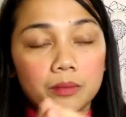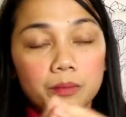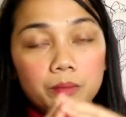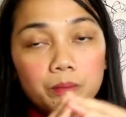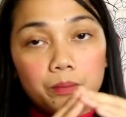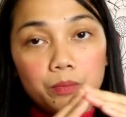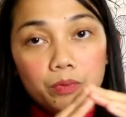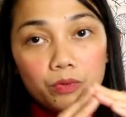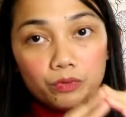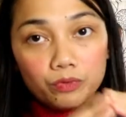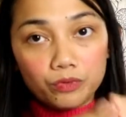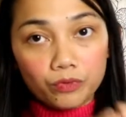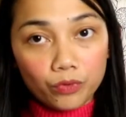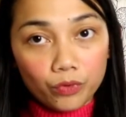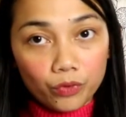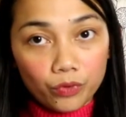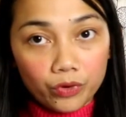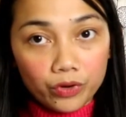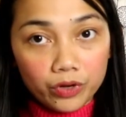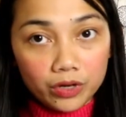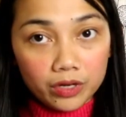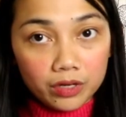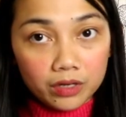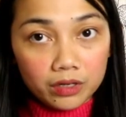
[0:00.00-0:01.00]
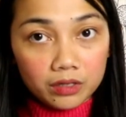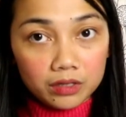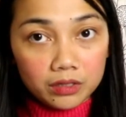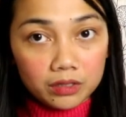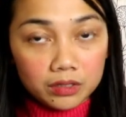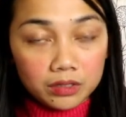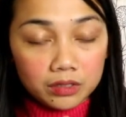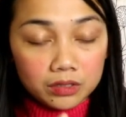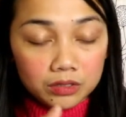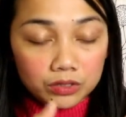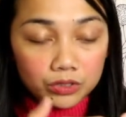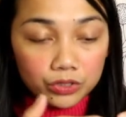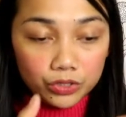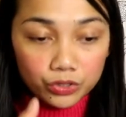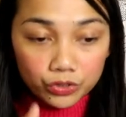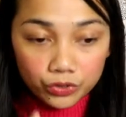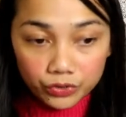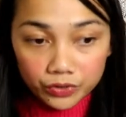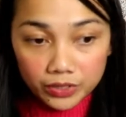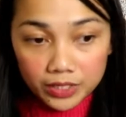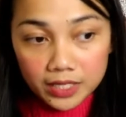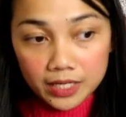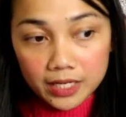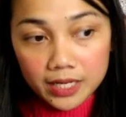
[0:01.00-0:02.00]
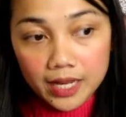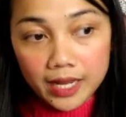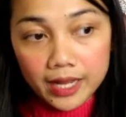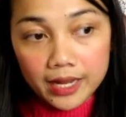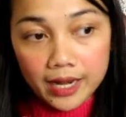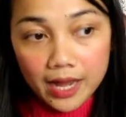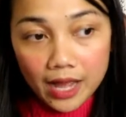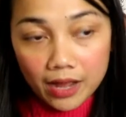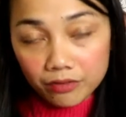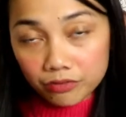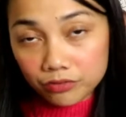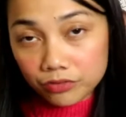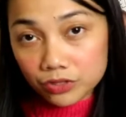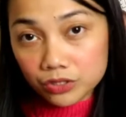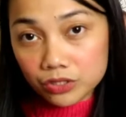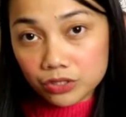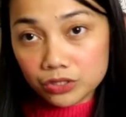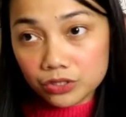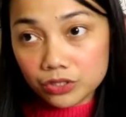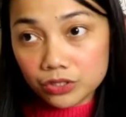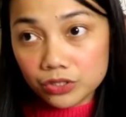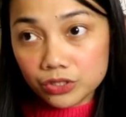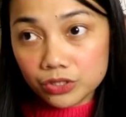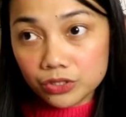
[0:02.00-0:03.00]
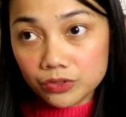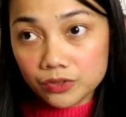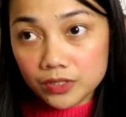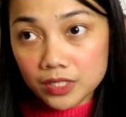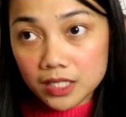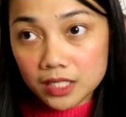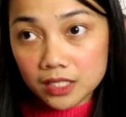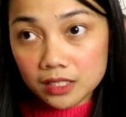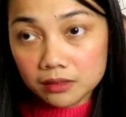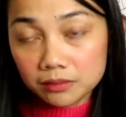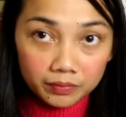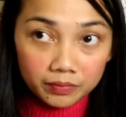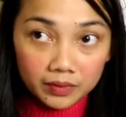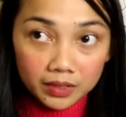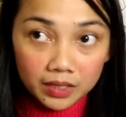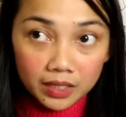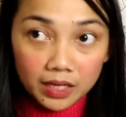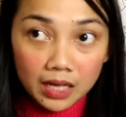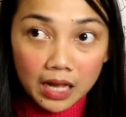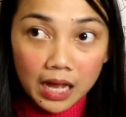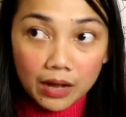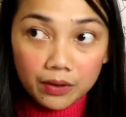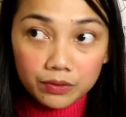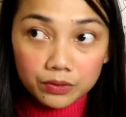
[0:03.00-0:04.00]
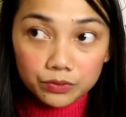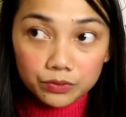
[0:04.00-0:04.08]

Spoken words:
before, during, and after surgery. I was